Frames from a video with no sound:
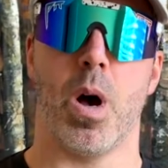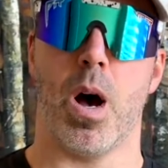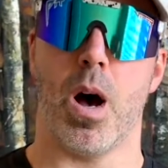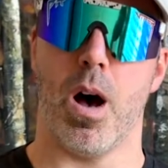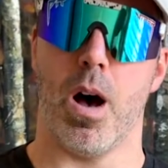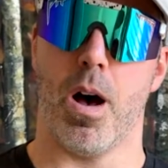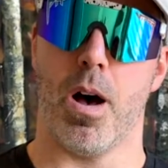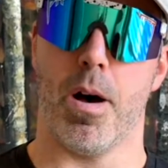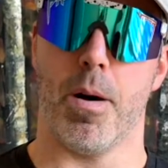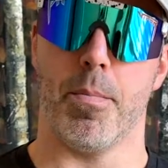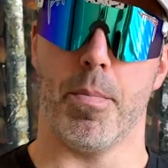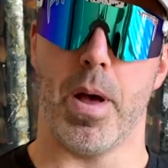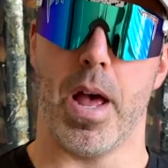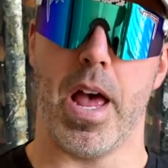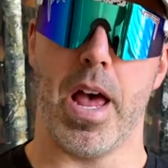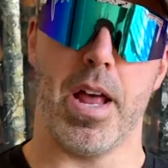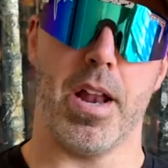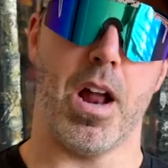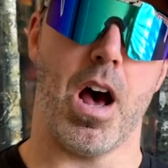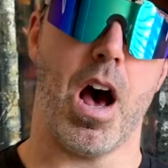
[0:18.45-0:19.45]

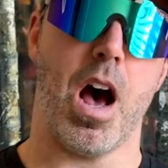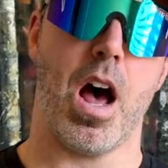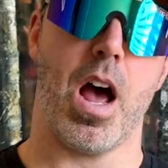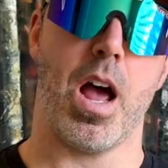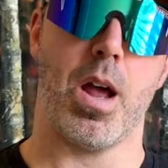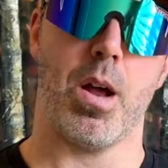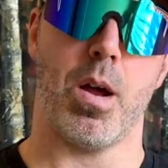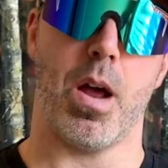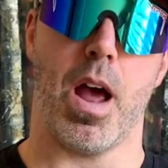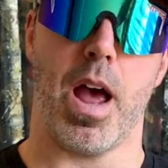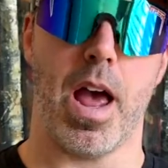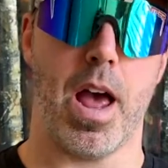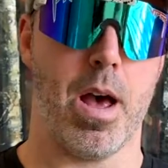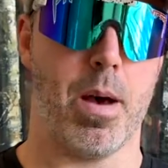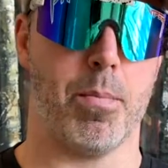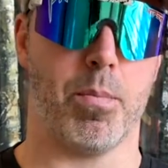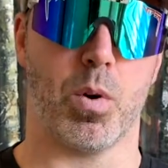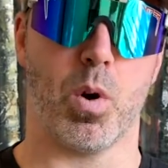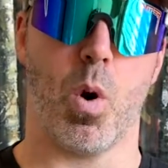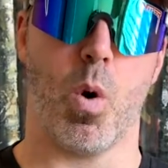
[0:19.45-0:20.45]
And I
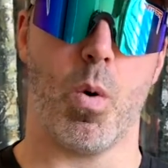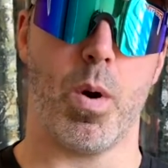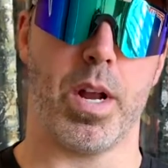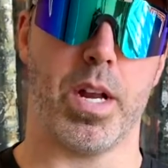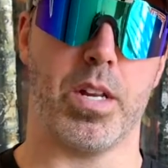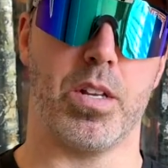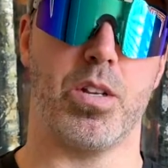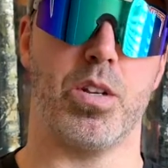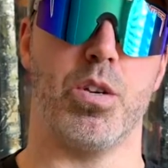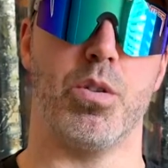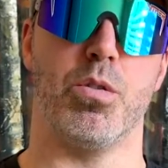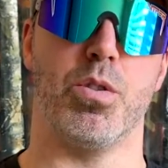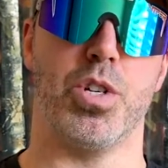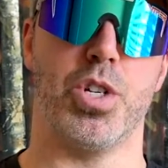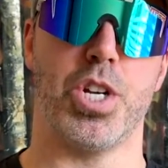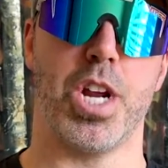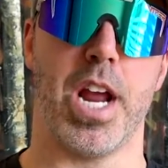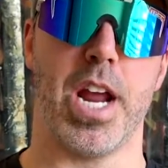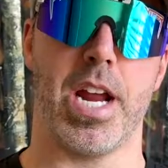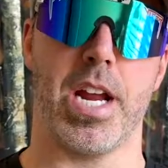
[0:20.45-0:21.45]
am going to
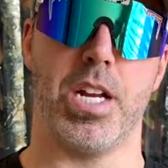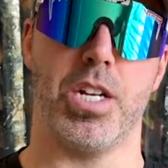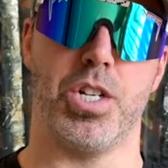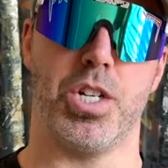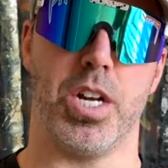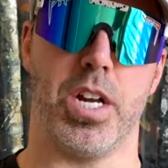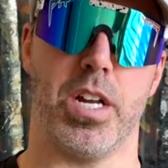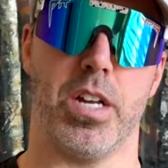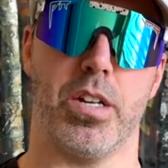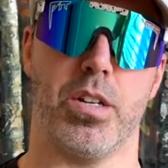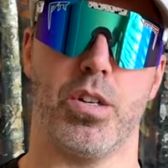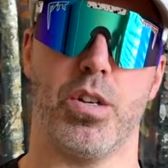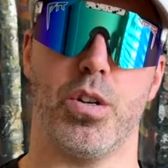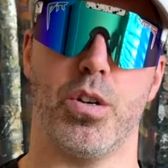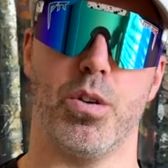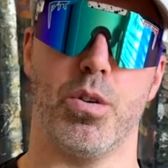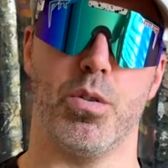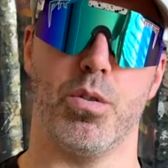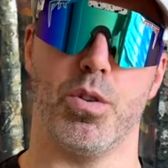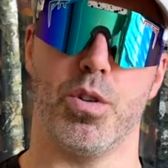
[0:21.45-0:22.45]
change it
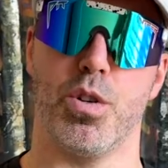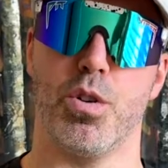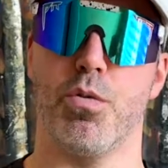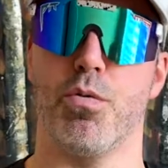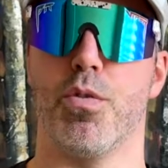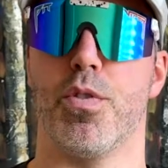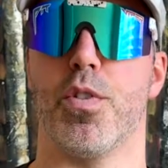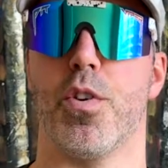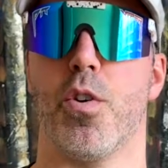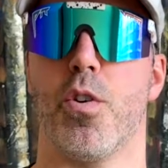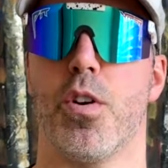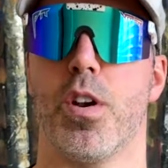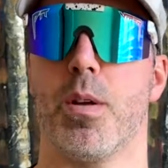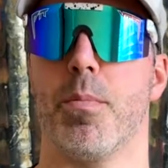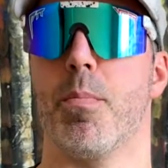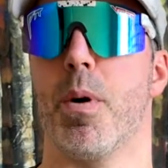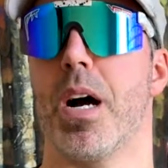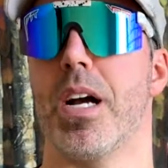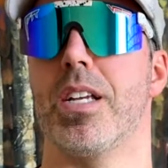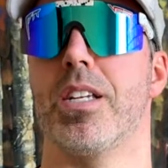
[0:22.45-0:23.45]
to
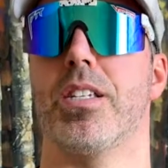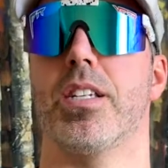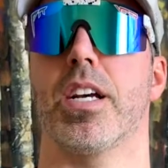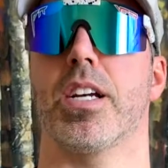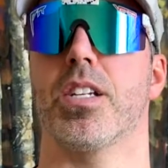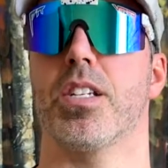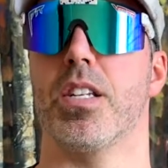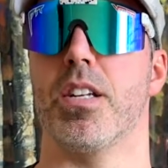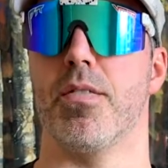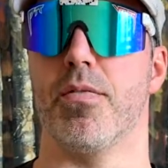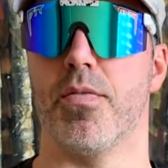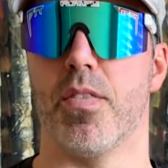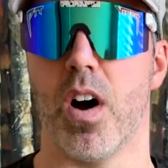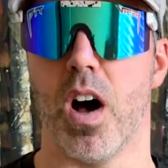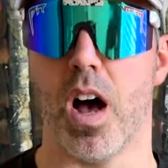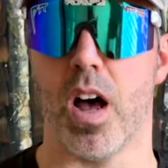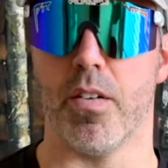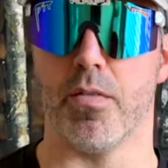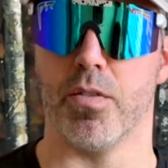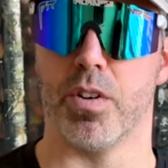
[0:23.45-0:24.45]
230 by
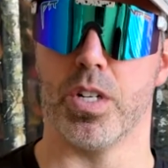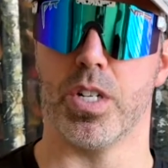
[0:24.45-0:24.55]
65,